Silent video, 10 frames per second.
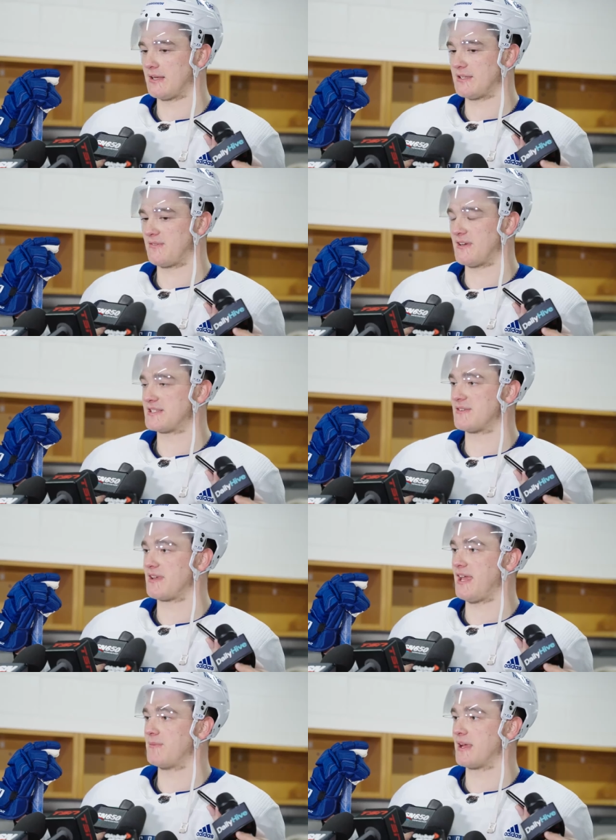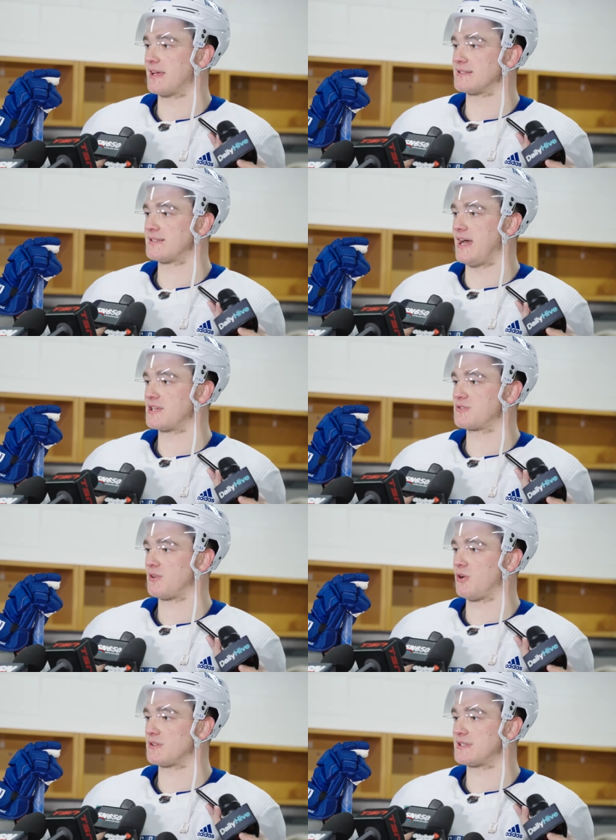defensive game against
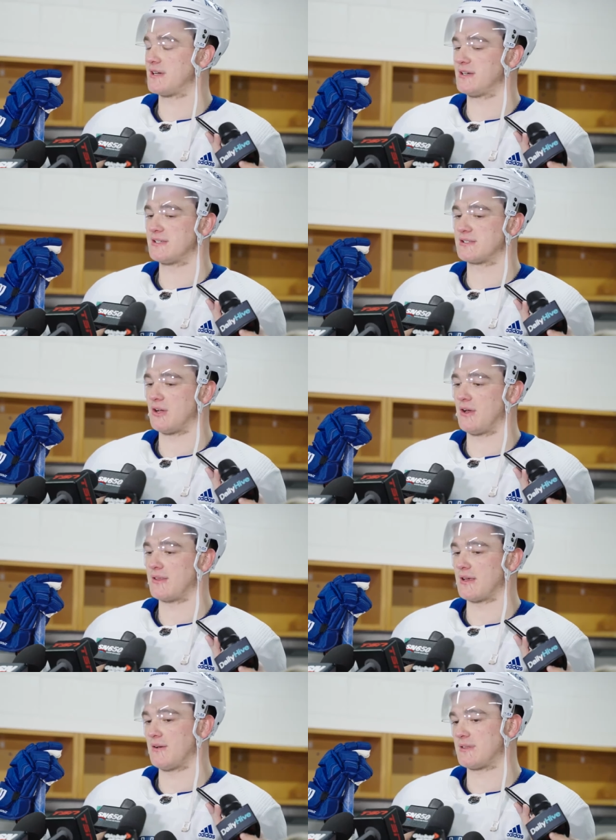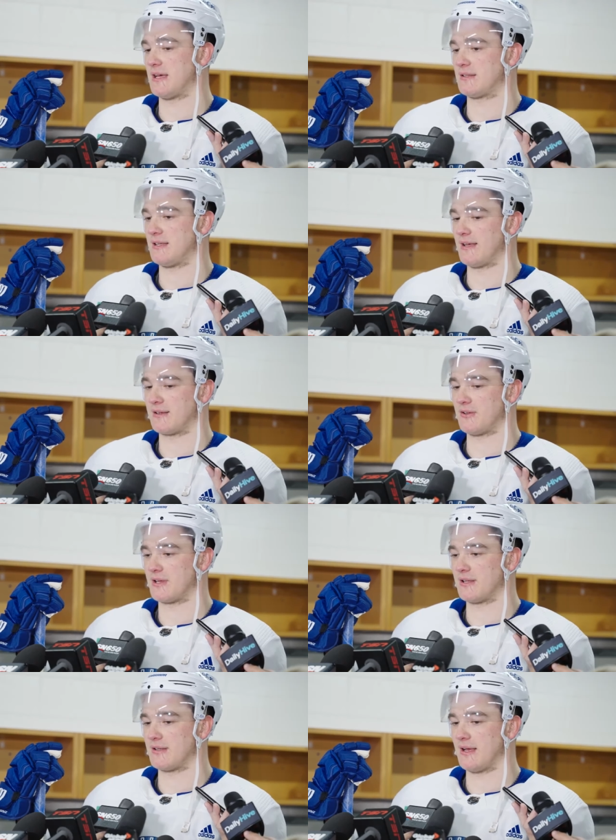Nashville whole series. So I, I thought like you
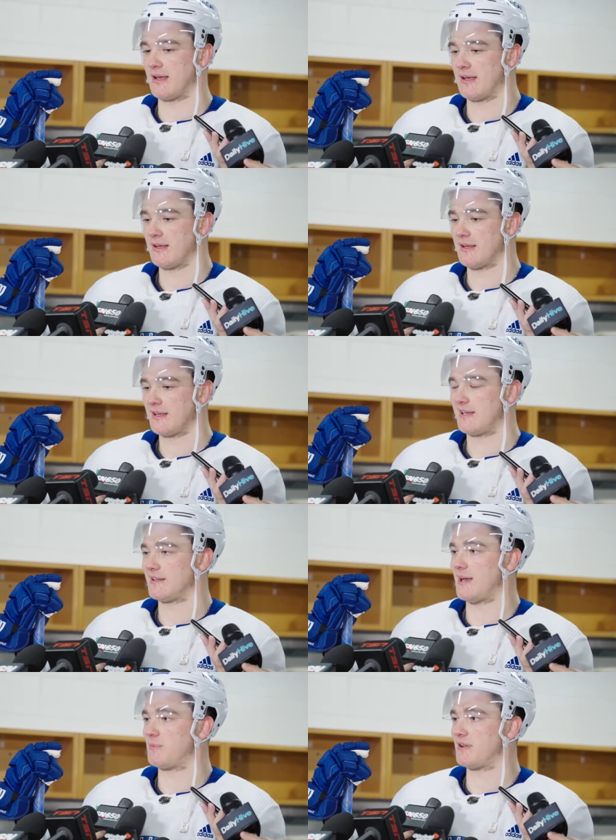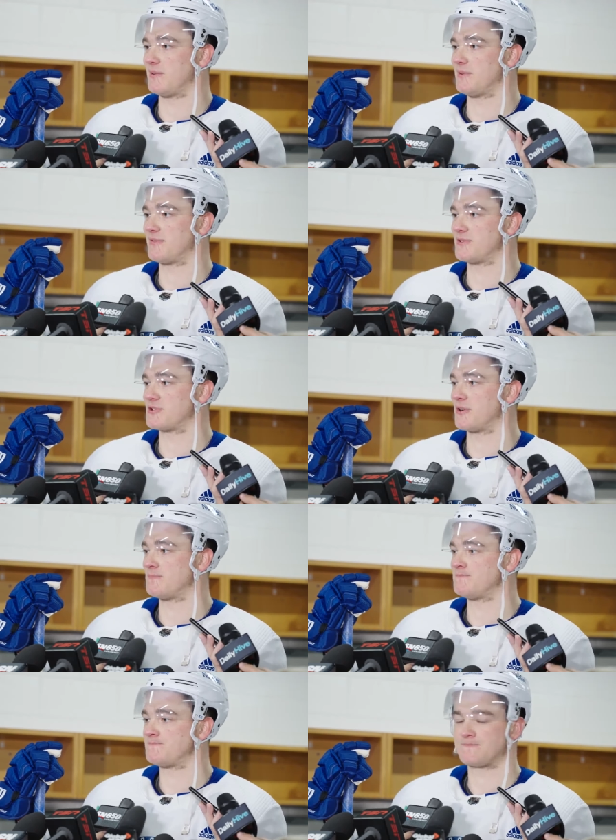can. Uh, heal up a little bit for sure.
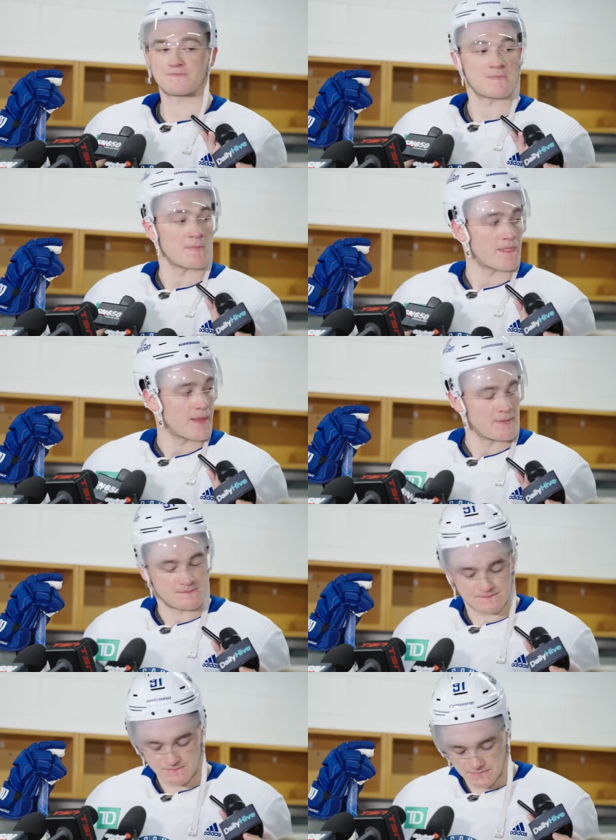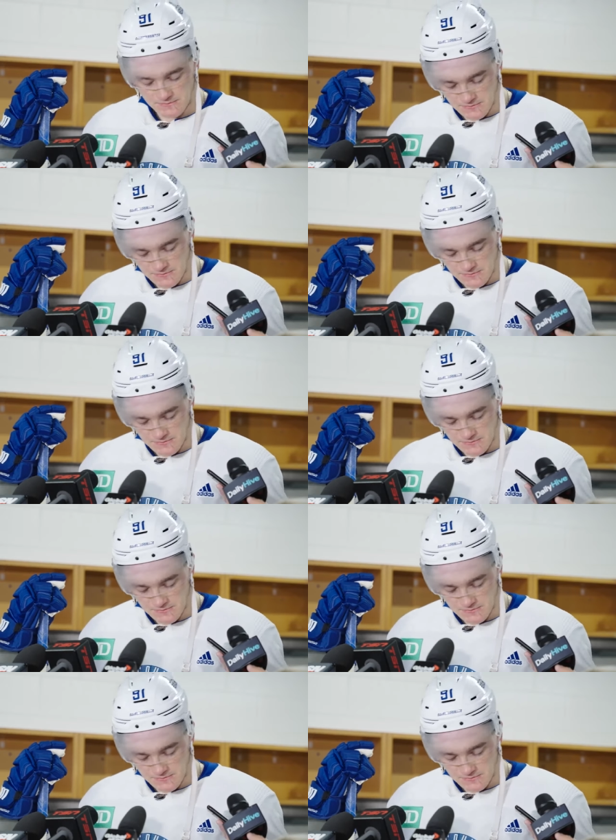Nikita, you've been here long enough to